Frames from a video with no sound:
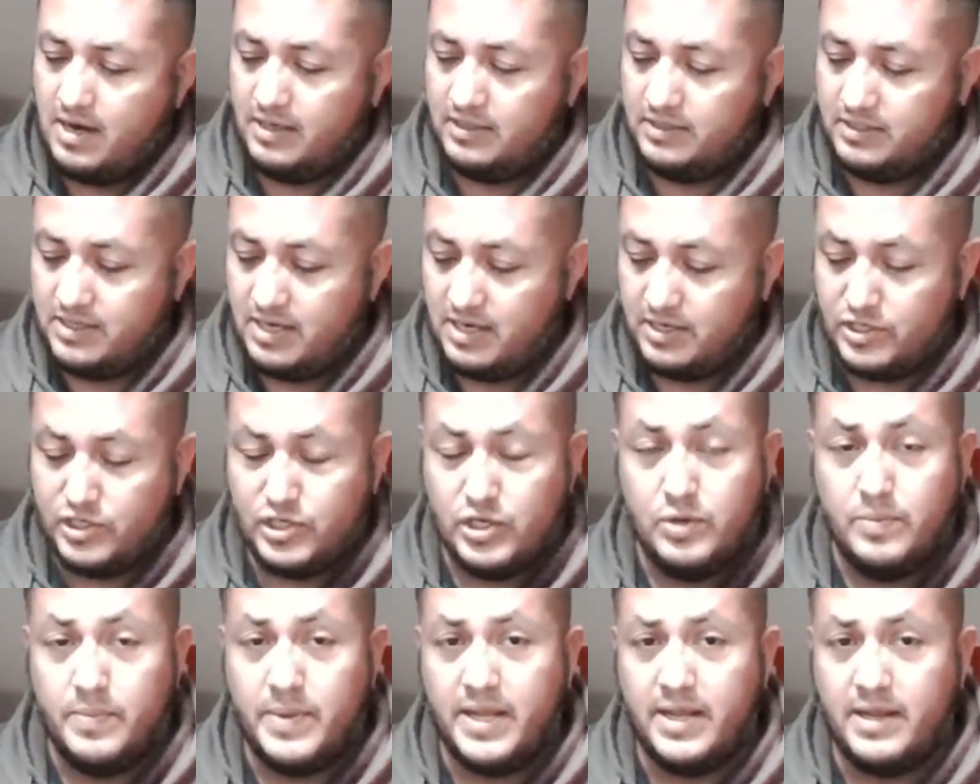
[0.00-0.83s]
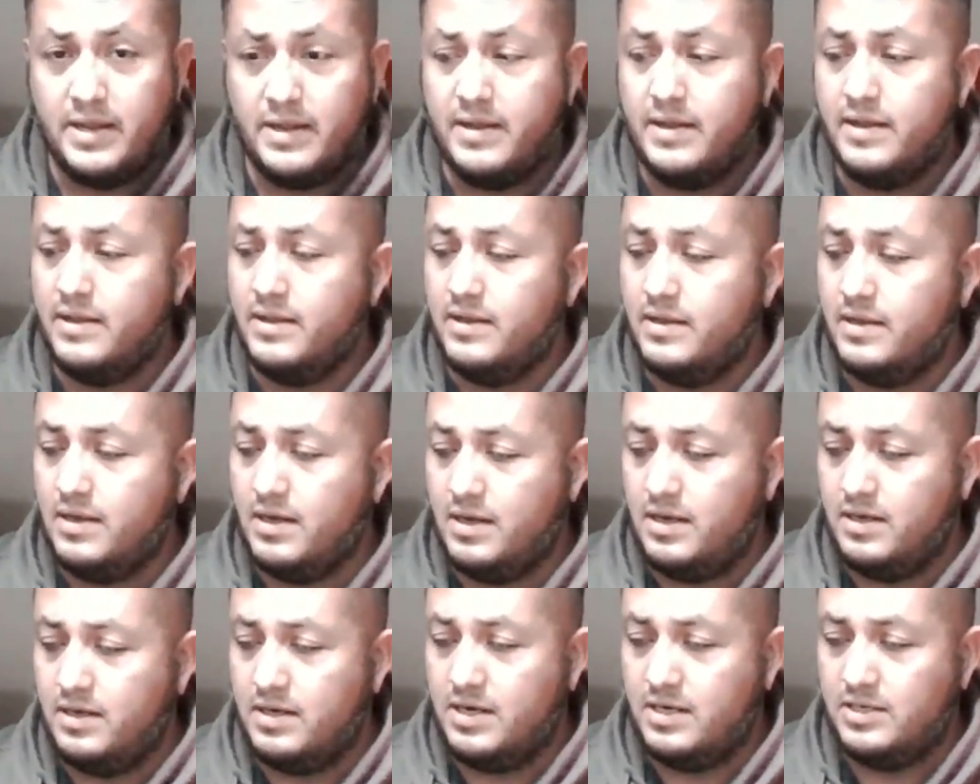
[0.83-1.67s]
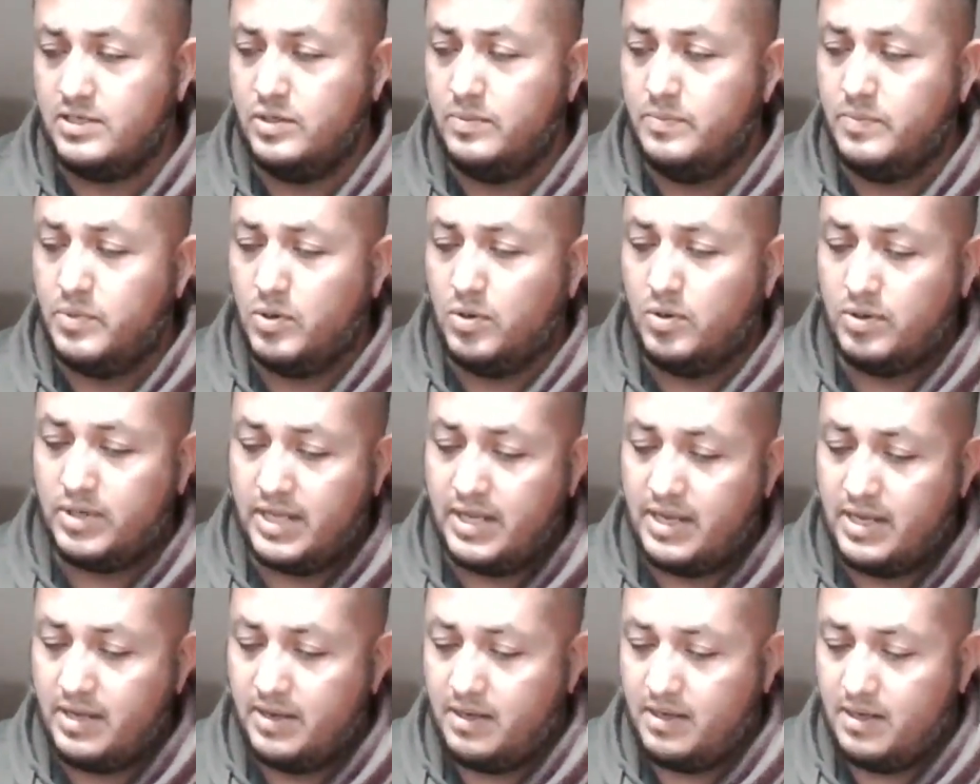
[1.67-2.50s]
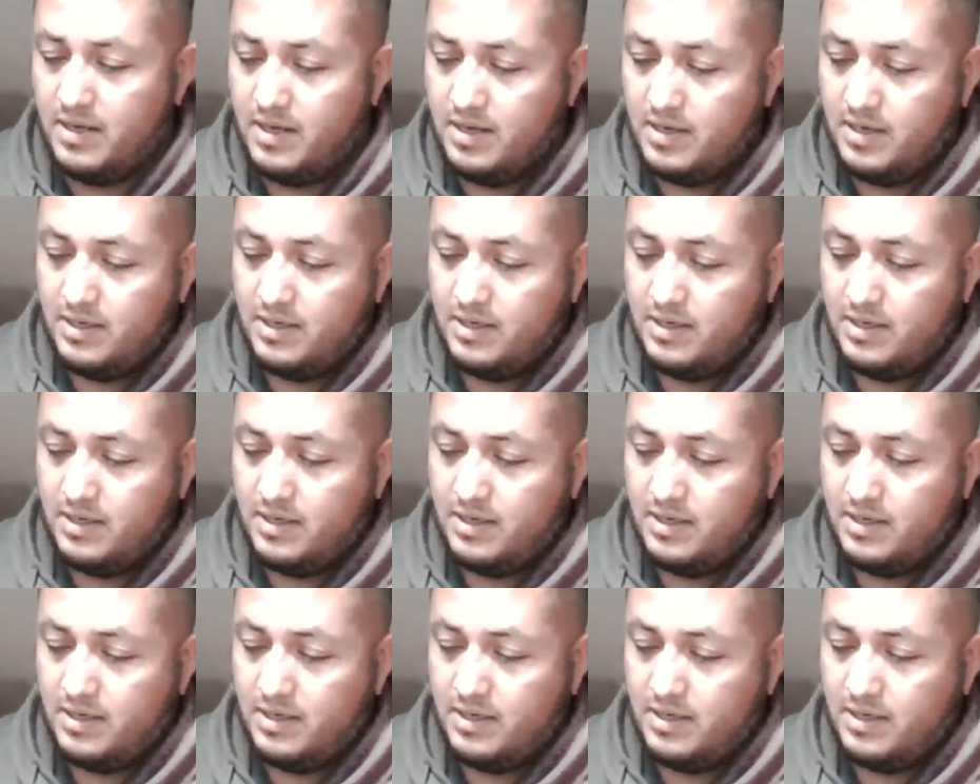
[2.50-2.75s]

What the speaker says: It's not too big, not too bulky,